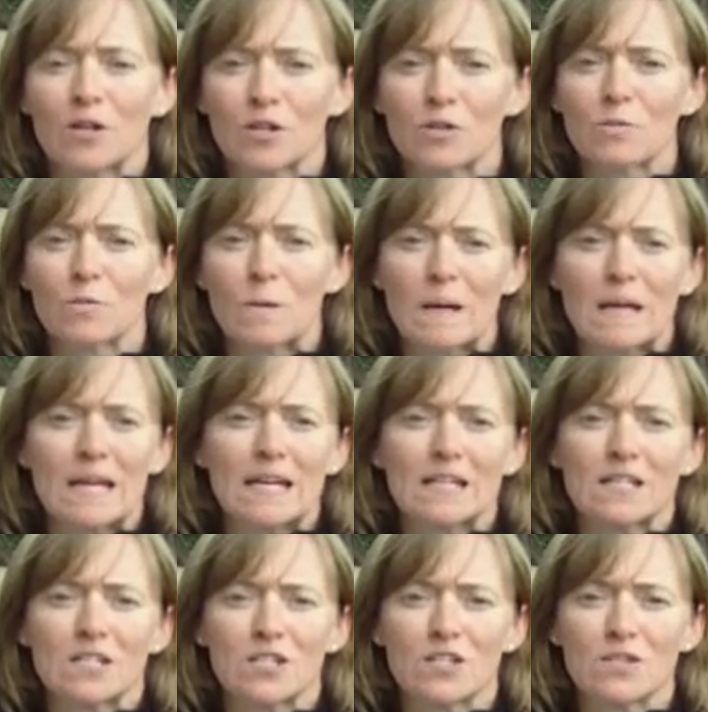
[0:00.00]
a good
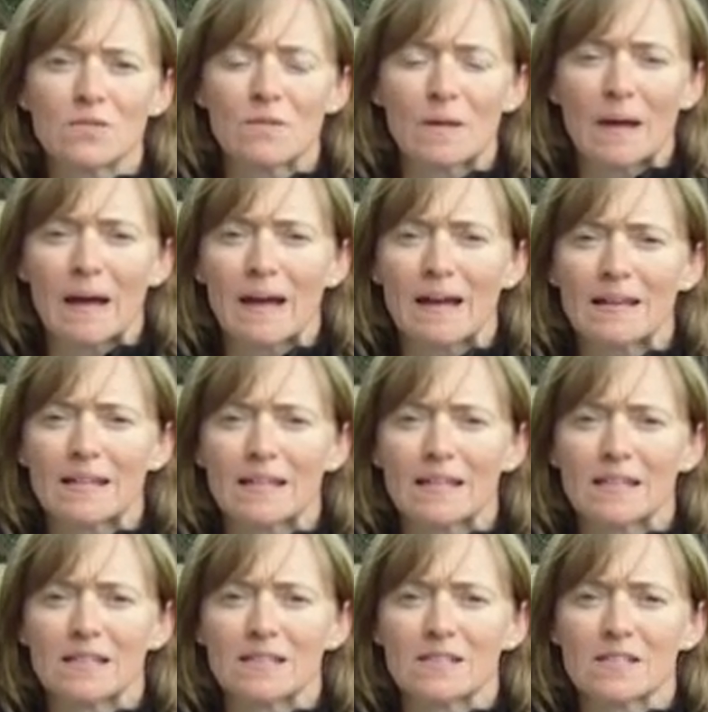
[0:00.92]
way to do that
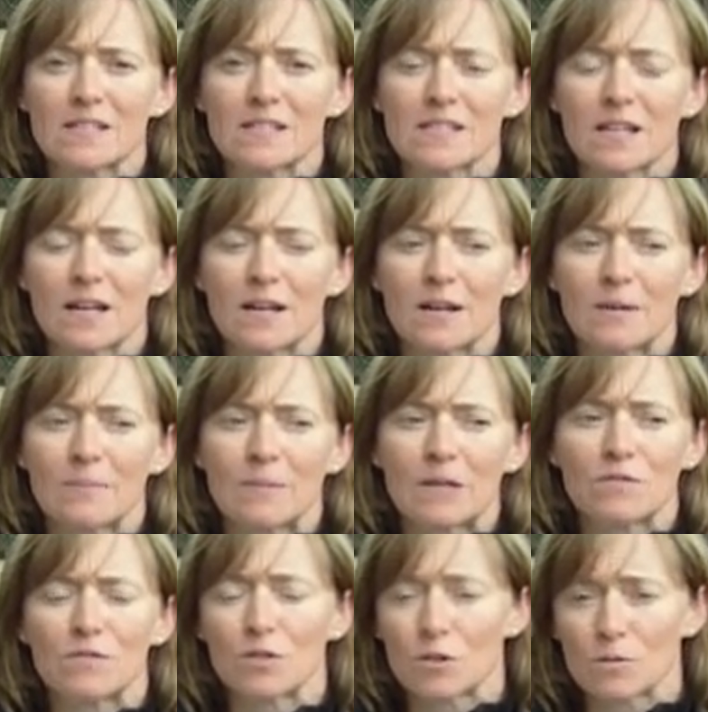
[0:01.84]
is
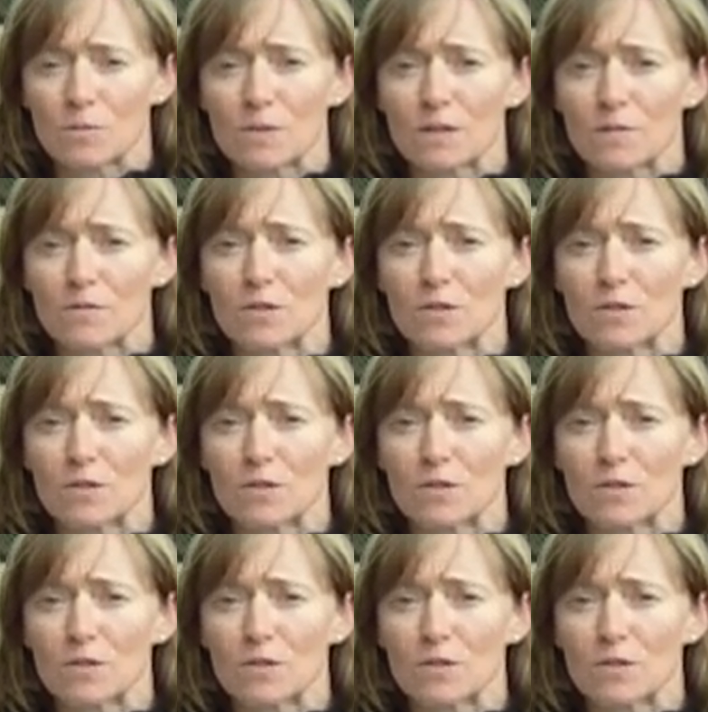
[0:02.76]
if you're